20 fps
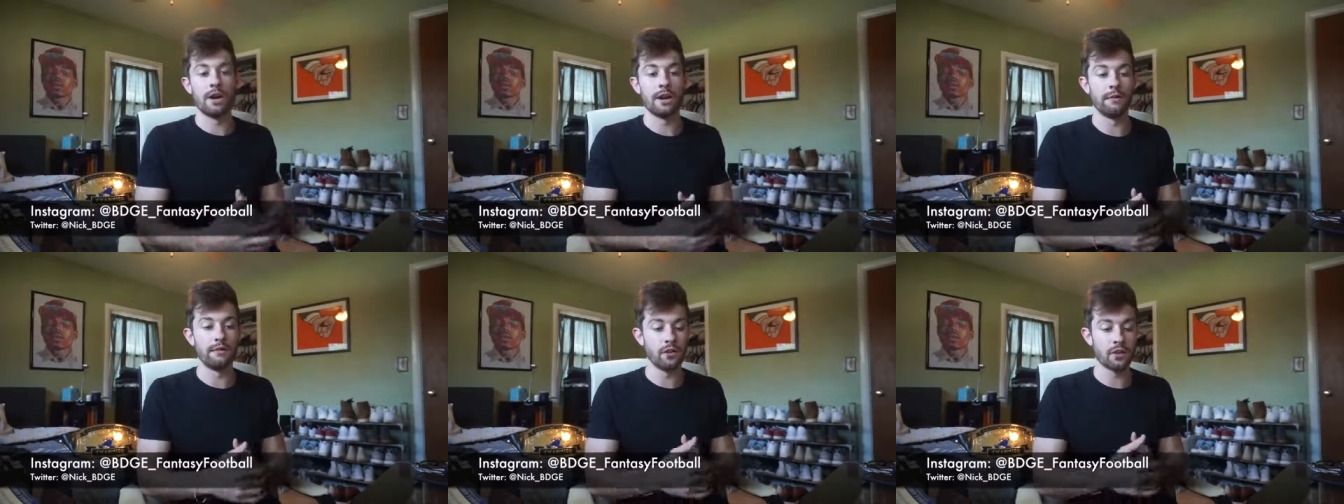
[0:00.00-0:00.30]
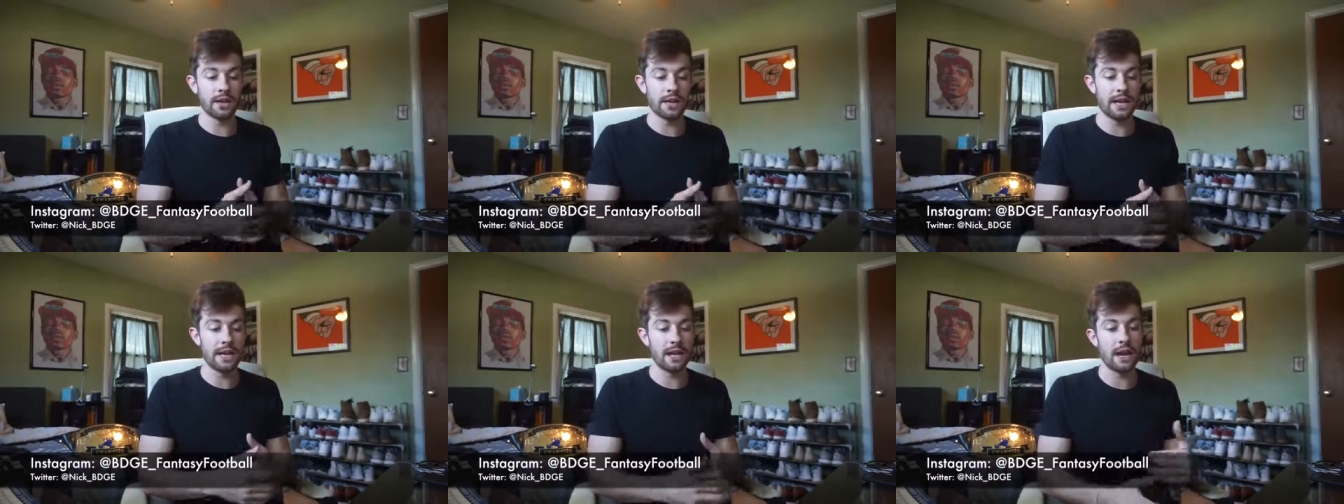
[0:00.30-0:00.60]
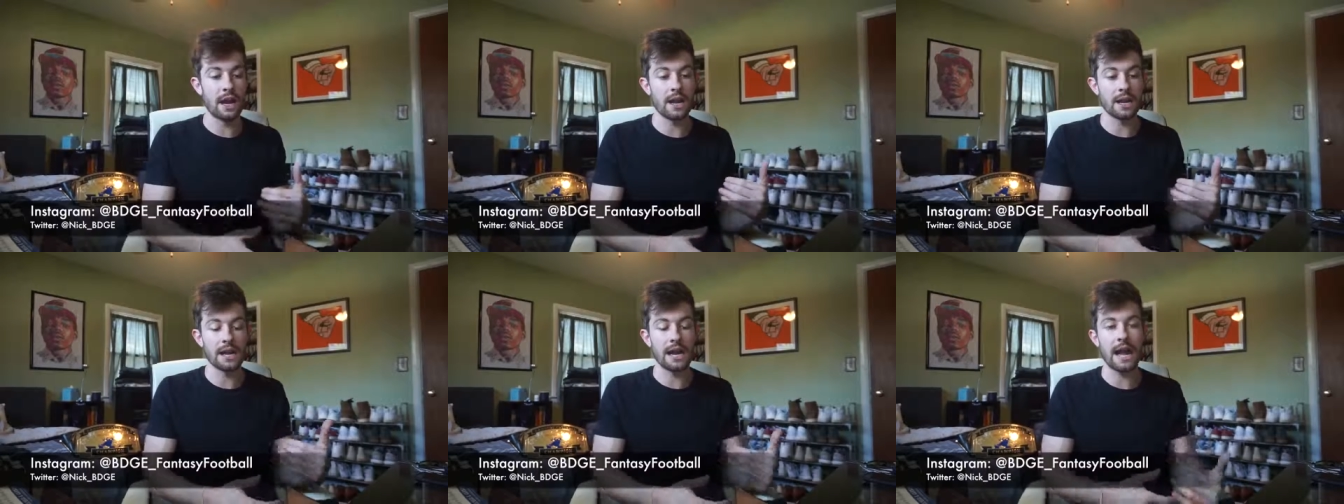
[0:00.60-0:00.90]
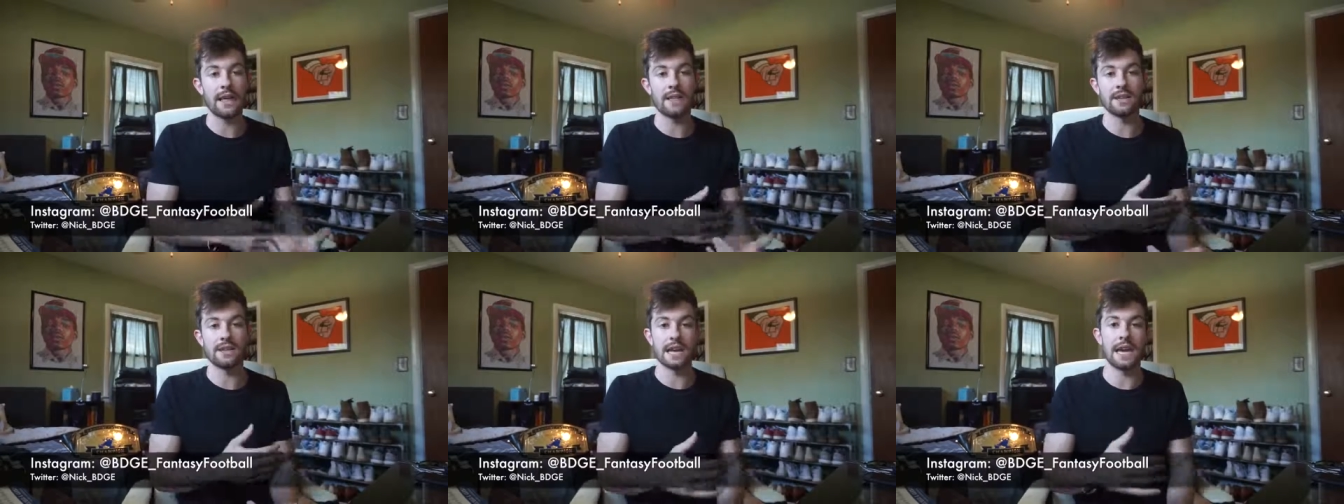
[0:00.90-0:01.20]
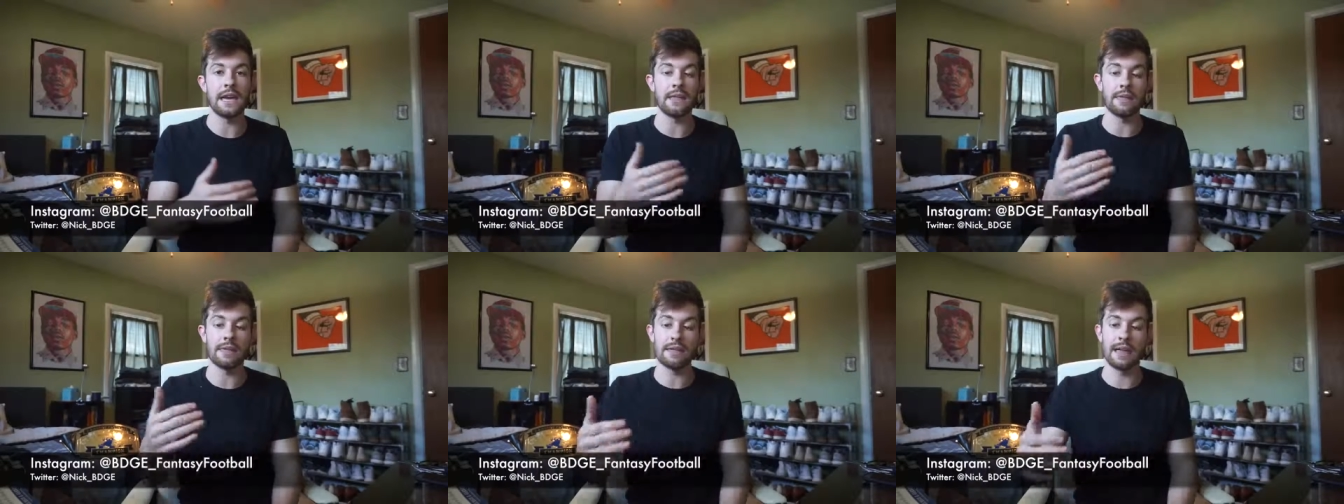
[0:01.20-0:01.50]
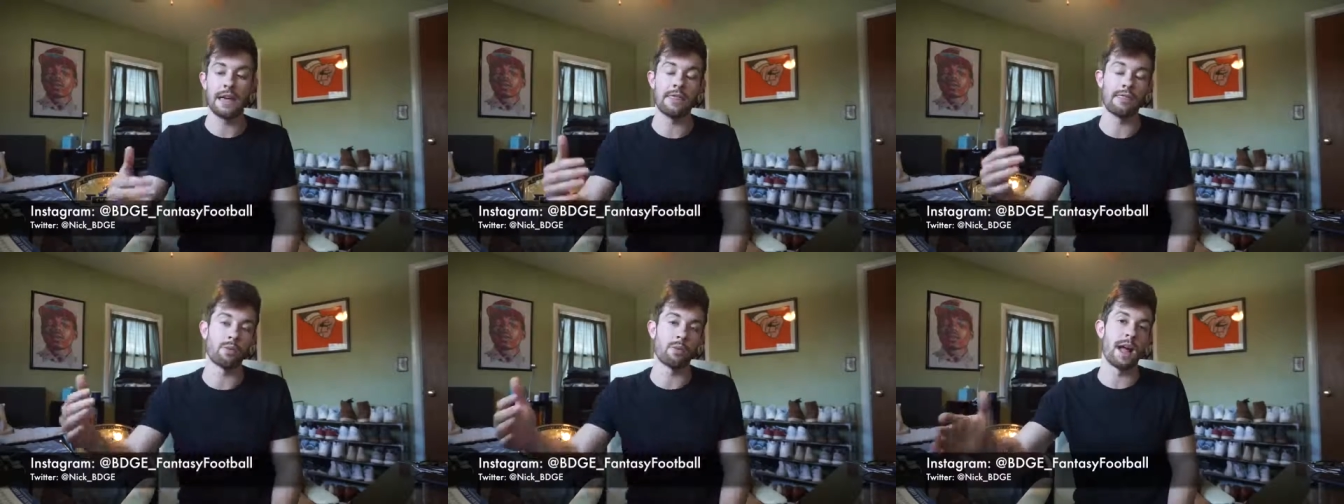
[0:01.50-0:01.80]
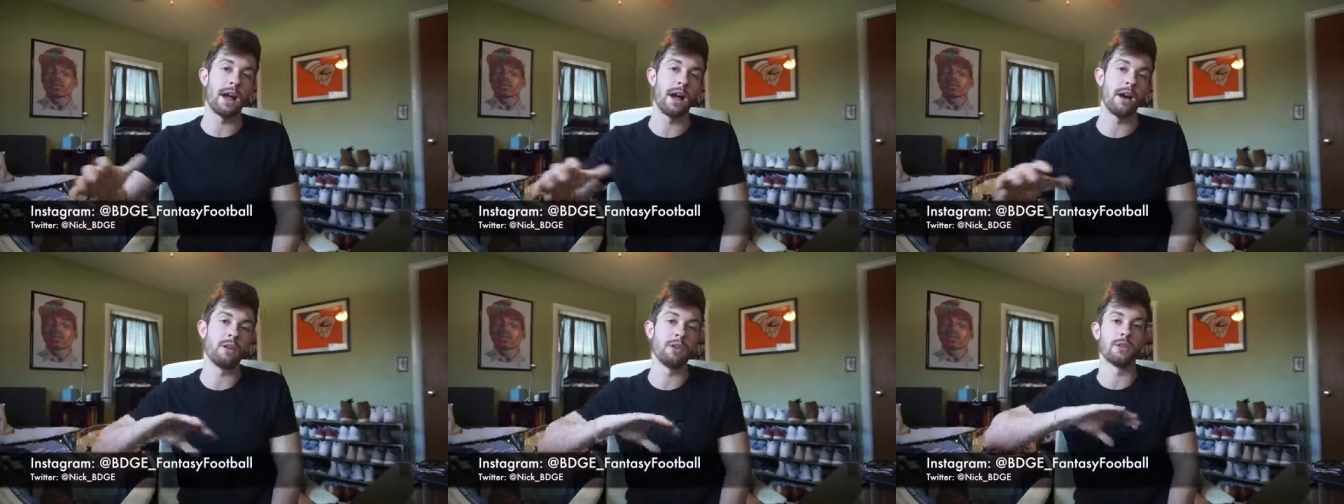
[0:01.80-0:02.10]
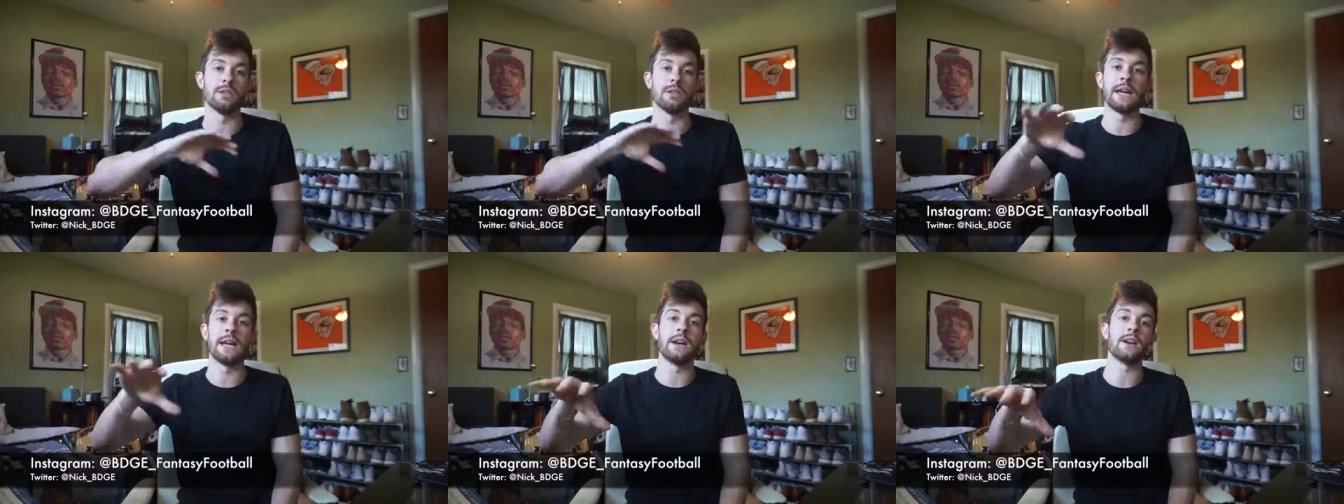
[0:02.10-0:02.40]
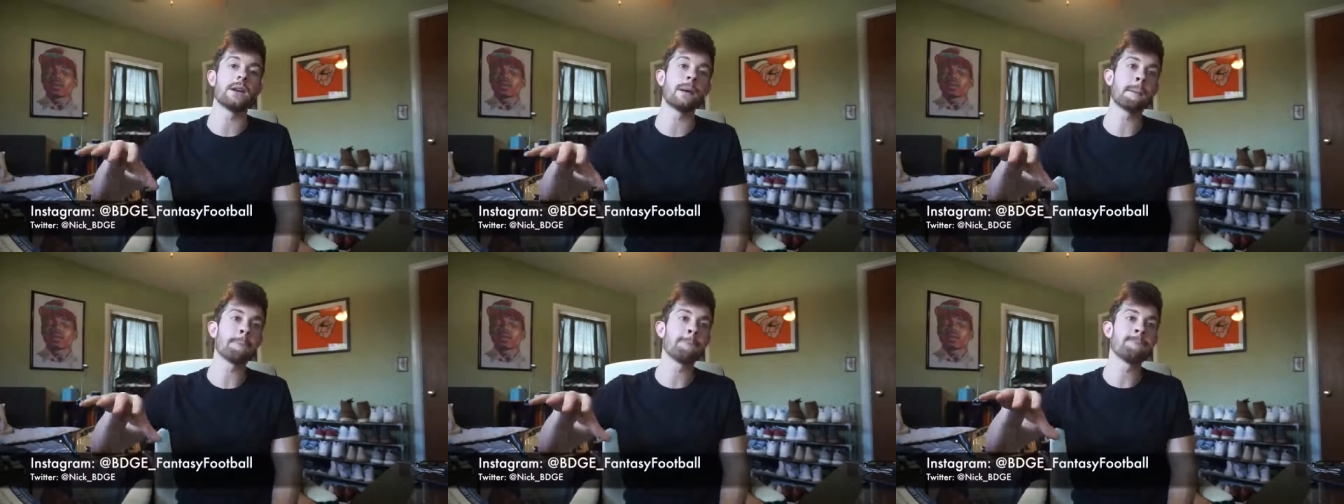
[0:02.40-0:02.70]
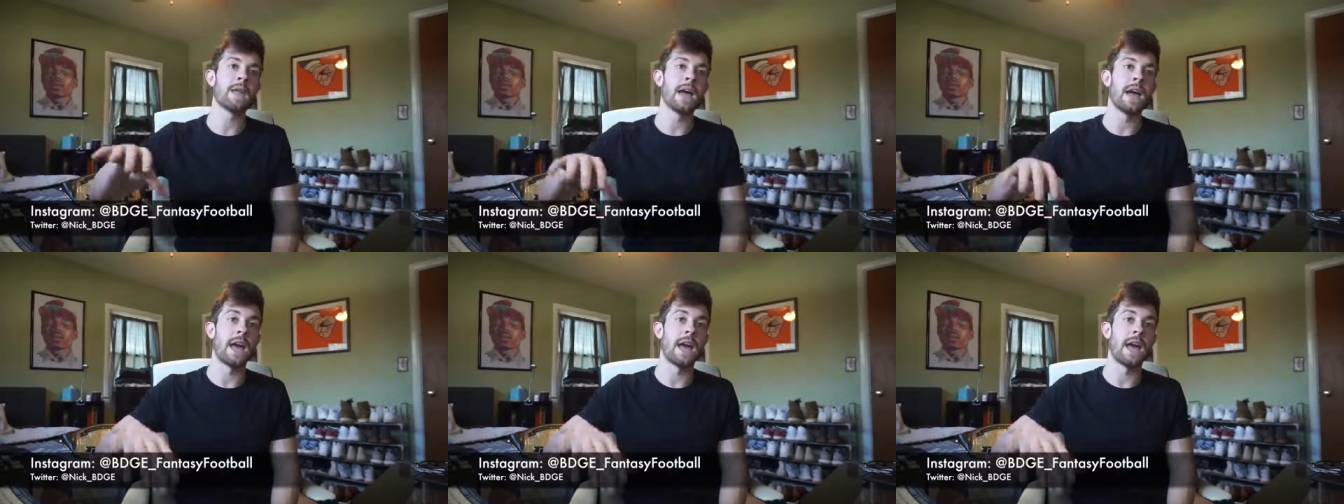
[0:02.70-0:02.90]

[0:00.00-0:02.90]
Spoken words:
And if you can hit on a guy that's 8th, 10th round or later,